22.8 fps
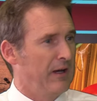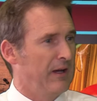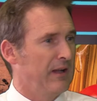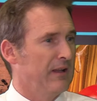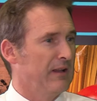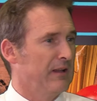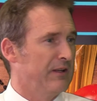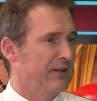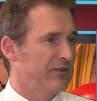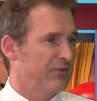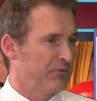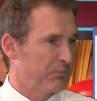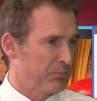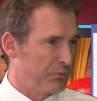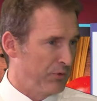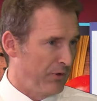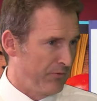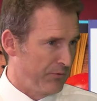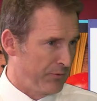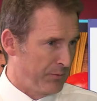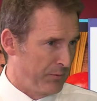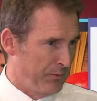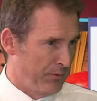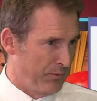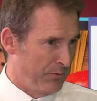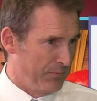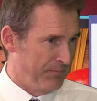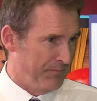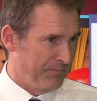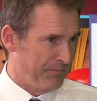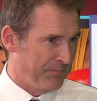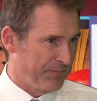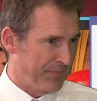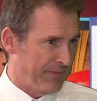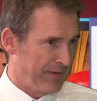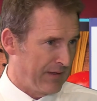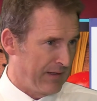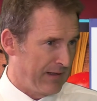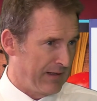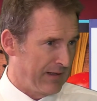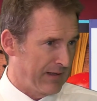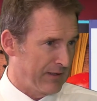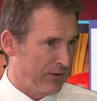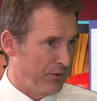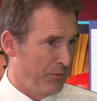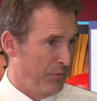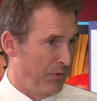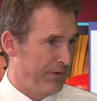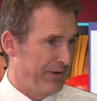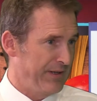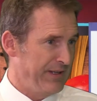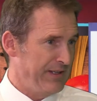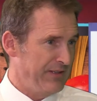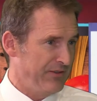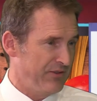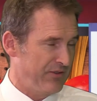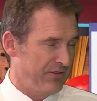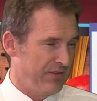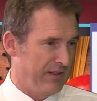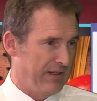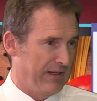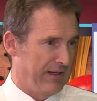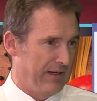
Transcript: less profitable commodities,